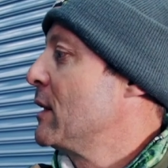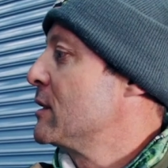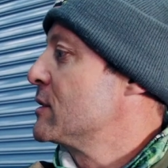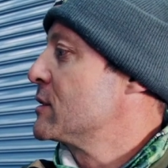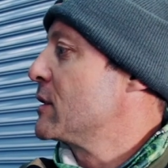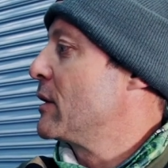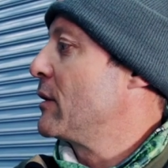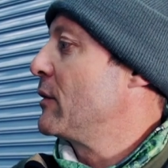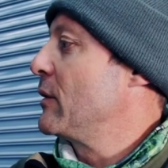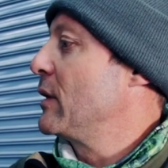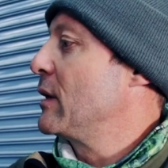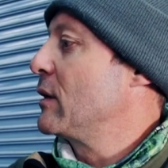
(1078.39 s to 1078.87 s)

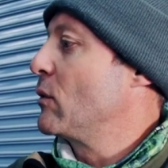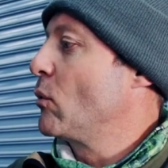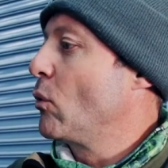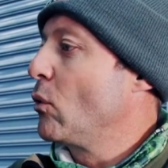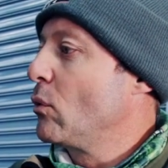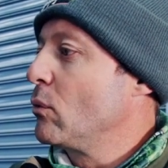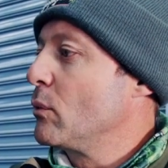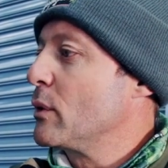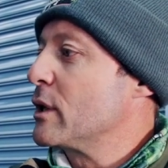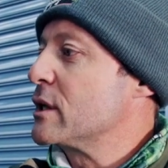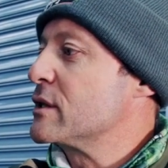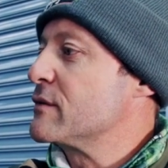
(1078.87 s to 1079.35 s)
So it
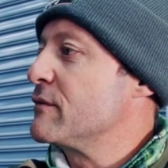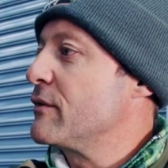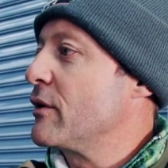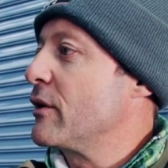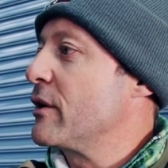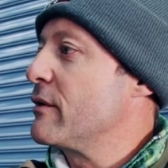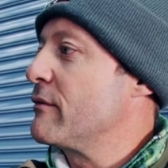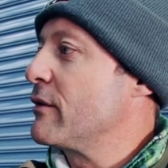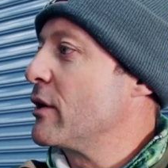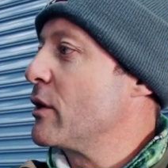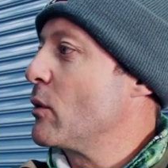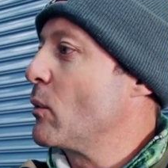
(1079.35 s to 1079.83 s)
all works
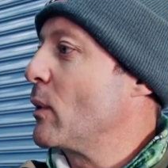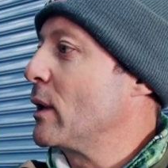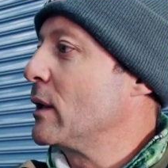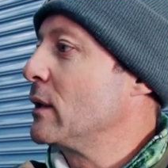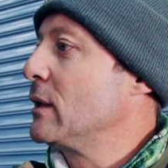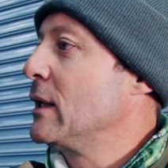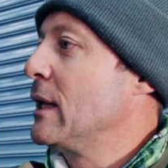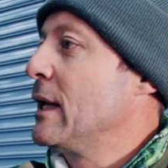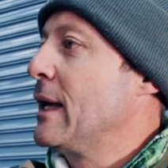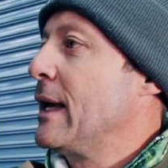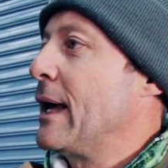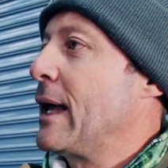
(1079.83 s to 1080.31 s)
very, very
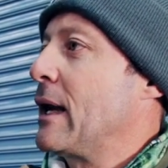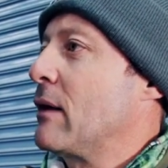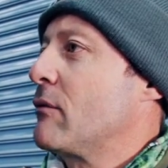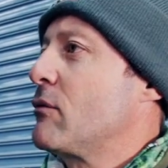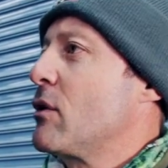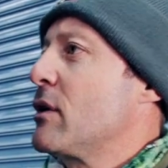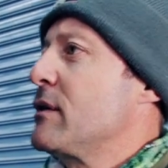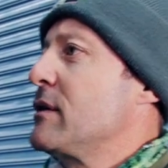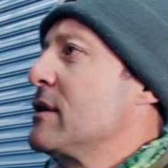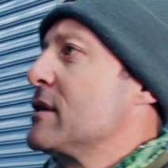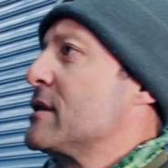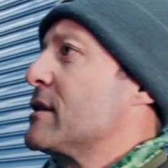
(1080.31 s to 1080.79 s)
well. And
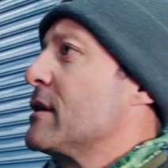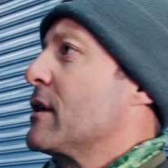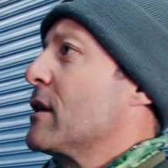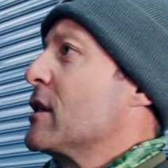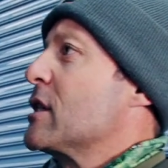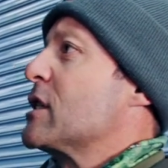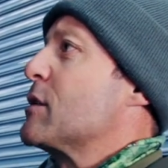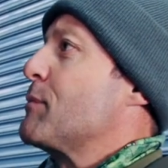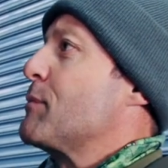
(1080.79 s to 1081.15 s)
I've got this little